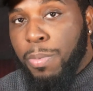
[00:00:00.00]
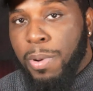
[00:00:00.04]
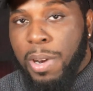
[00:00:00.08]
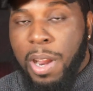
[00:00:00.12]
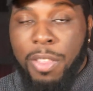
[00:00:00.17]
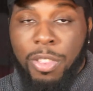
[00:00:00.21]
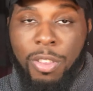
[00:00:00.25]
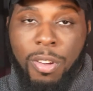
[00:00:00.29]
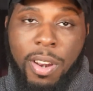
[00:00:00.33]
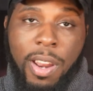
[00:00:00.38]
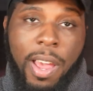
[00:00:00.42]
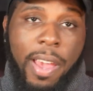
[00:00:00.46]
but I
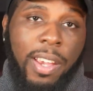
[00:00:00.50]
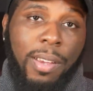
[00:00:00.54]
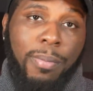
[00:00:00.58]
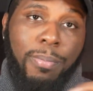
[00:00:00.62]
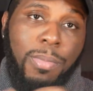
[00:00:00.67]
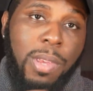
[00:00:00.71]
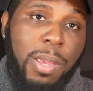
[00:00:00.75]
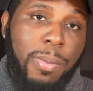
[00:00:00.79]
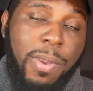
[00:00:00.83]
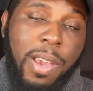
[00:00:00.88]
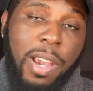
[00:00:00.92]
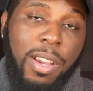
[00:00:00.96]
thought
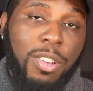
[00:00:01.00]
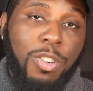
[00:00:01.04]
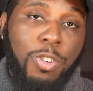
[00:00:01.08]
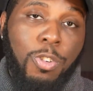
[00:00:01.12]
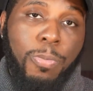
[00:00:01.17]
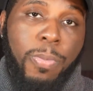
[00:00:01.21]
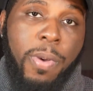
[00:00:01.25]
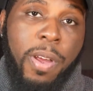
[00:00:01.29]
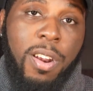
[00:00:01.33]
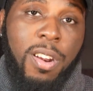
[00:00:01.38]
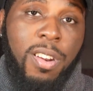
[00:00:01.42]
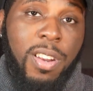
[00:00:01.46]
maybe I could do
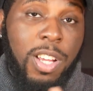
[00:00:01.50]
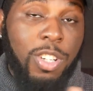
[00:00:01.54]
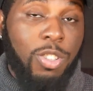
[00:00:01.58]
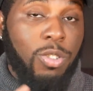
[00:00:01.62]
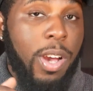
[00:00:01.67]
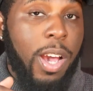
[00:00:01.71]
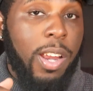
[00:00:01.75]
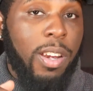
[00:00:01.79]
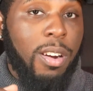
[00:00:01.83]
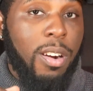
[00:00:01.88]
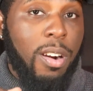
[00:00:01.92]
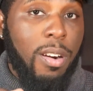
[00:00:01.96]
better. And I
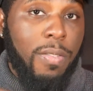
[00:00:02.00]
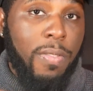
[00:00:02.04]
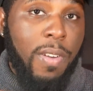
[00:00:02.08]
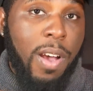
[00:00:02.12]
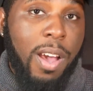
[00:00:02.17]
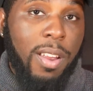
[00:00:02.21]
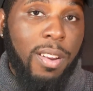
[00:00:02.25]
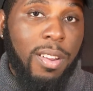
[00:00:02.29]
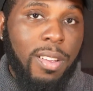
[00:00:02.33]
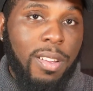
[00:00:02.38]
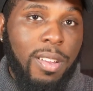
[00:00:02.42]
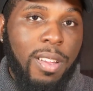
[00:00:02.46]
tried
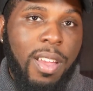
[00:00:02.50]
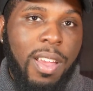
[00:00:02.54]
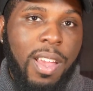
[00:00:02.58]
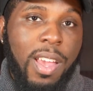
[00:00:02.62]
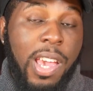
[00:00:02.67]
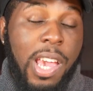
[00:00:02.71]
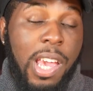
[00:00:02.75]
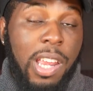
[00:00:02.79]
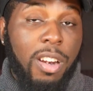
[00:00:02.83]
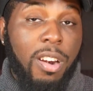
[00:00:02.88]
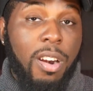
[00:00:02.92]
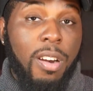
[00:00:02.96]
Carvana,
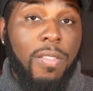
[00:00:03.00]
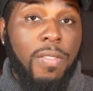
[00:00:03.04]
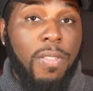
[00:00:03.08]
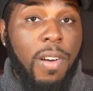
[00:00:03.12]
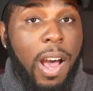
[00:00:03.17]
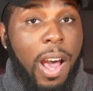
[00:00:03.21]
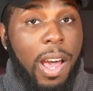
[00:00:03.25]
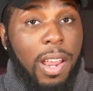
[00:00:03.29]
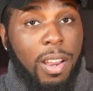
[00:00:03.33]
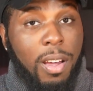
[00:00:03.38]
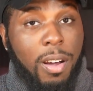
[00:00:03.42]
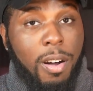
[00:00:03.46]
and
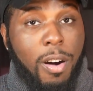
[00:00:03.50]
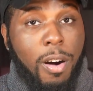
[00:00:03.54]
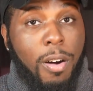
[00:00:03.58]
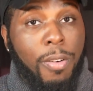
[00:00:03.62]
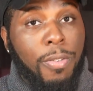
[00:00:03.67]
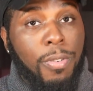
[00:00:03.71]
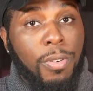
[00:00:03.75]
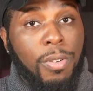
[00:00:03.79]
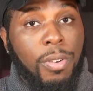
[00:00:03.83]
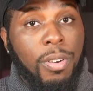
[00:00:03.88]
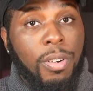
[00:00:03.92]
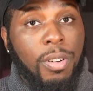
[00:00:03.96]
Carvana
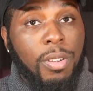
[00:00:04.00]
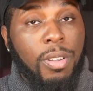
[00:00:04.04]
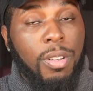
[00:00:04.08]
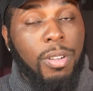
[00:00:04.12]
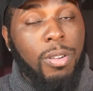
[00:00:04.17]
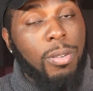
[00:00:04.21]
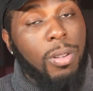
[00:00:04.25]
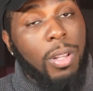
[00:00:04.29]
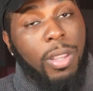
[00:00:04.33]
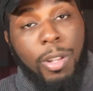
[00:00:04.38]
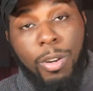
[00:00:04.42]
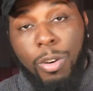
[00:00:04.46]
offered
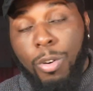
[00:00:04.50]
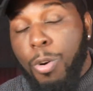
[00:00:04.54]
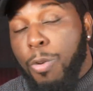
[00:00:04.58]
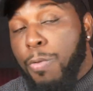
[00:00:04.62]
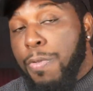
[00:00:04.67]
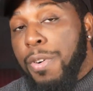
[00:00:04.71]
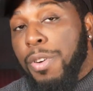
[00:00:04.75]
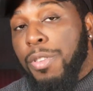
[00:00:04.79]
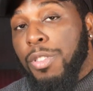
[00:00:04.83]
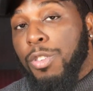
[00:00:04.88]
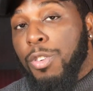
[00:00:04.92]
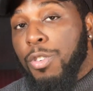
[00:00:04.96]
a little
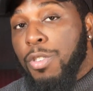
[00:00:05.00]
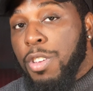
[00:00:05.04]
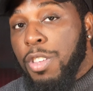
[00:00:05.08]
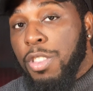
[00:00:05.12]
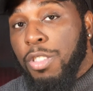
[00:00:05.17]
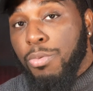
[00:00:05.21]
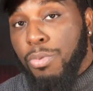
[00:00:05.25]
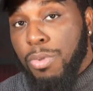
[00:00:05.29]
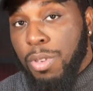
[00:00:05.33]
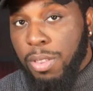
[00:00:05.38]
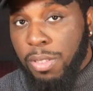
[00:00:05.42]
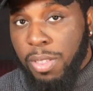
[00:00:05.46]
over
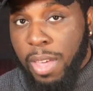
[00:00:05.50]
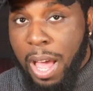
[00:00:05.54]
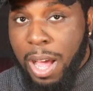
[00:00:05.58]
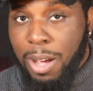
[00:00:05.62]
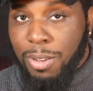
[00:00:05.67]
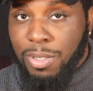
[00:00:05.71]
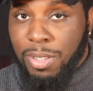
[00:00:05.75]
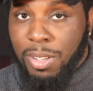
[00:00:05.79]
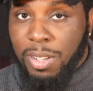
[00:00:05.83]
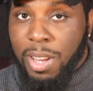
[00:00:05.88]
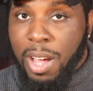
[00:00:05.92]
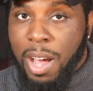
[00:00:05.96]

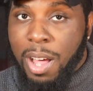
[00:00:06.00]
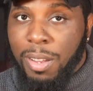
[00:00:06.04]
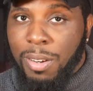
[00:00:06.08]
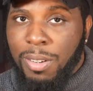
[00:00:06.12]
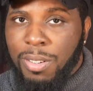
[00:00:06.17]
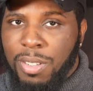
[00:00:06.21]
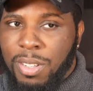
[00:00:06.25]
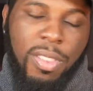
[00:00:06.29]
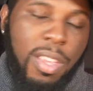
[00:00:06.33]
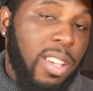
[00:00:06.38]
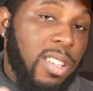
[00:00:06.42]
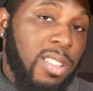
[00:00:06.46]

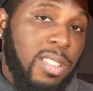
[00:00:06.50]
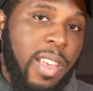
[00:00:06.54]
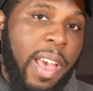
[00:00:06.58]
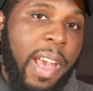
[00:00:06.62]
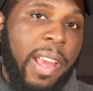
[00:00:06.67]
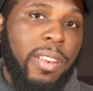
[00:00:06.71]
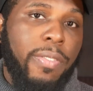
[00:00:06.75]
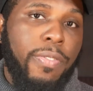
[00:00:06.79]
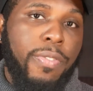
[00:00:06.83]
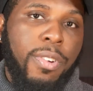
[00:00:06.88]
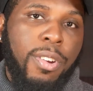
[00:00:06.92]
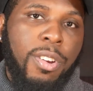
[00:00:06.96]
$33,000. The
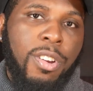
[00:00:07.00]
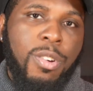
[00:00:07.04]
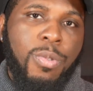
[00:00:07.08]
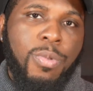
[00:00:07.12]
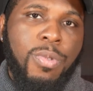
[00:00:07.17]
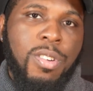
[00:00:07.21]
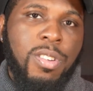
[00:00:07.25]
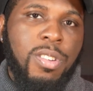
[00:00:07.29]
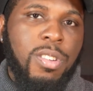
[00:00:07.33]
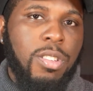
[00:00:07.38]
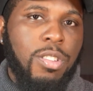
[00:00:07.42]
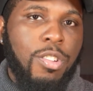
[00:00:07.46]
exact figure
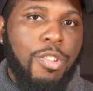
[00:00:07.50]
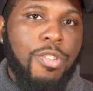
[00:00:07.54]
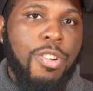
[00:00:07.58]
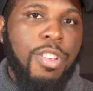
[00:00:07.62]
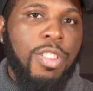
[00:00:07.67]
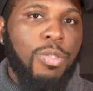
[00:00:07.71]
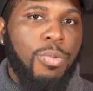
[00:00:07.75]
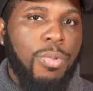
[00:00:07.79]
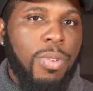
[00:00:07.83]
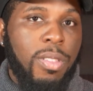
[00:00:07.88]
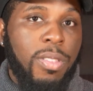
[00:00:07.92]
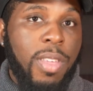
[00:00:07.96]
was
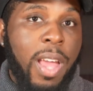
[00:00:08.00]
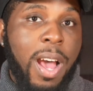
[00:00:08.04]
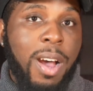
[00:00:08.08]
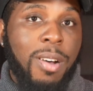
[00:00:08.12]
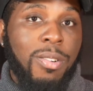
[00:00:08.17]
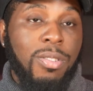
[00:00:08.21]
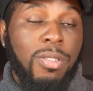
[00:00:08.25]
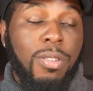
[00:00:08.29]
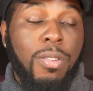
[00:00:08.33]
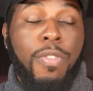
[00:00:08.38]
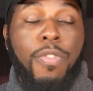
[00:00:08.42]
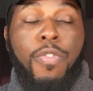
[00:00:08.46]

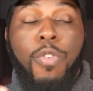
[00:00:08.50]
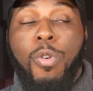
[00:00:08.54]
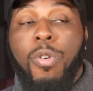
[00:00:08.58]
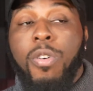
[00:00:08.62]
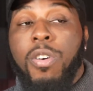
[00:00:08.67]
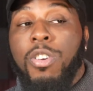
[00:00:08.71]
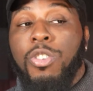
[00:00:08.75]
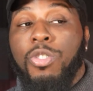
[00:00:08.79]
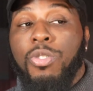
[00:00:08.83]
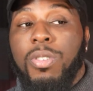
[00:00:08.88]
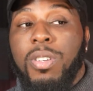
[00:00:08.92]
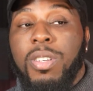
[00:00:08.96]

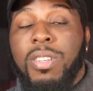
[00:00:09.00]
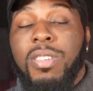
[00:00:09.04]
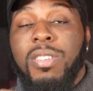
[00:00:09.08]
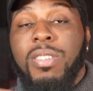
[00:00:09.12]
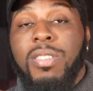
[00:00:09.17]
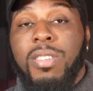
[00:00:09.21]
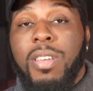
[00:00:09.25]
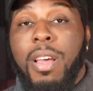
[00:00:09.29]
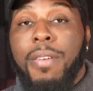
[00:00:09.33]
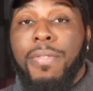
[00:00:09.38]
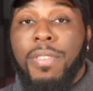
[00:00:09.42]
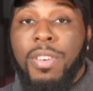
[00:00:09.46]

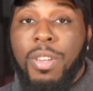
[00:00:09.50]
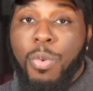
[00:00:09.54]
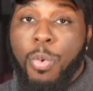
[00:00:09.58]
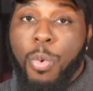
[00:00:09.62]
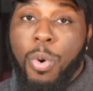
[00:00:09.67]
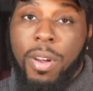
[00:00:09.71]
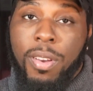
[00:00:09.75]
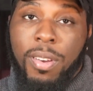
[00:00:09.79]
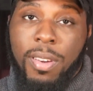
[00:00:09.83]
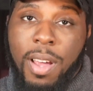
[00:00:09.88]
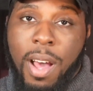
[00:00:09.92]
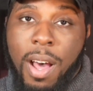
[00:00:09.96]

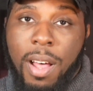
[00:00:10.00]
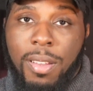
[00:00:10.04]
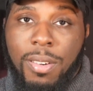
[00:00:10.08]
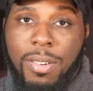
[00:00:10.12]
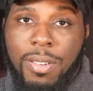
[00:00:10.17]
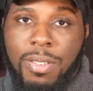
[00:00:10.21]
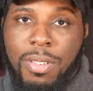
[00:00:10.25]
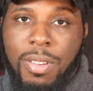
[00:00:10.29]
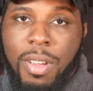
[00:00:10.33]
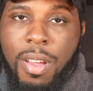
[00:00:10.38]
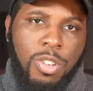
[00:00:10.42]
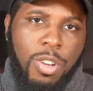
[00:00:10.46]

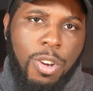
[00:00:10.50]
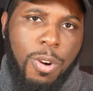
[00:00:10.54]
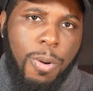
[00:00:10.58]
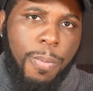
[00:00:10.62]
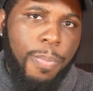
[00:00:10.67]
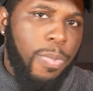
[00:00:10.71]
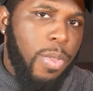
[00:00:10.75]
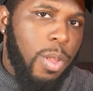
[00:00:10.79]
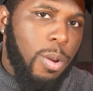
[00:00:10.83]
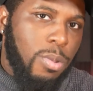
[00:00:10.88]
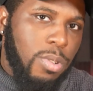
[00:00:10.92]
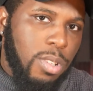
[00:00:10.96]
$33,471.
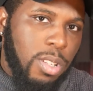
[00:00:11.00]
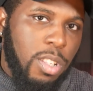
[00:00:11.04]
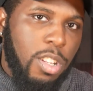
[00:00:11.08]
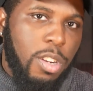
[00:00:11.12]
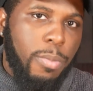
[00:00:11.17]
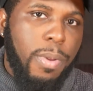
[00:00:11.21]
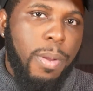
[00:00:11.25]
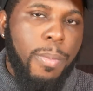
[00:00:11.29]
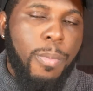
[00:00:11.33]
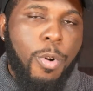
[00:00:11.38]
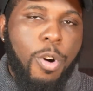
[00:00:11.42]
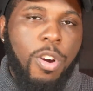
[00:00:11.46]
So it was a little
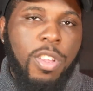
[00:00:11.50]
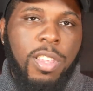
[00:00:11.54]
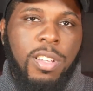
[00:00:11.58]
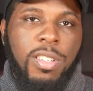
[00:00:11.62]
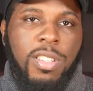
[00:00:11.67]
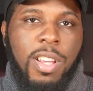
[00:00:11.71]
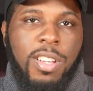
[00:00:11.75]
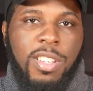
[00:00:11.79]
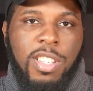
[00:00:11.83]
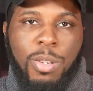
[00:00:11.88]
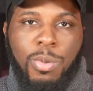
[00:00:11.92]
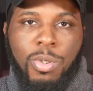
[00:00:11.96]
bit more than
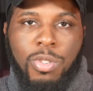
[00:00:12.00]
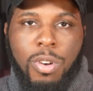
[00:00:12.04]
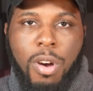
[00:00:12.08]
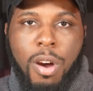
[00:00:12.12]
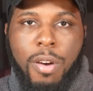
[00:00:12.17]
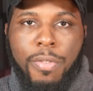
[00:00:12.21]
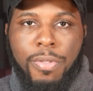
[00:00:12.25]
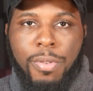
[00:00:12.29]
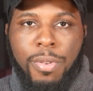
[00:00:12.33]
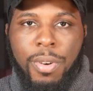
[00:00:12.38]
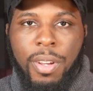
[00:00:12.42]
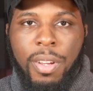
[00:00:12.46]
Tesla was
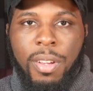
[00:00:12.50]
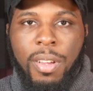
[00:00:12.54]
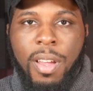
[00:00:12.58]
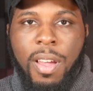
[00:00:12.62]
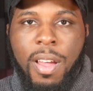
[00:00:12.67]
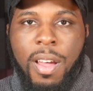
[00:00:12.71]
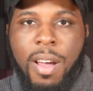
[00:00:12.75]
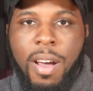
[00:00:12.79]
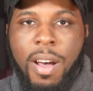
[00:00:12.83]
offering.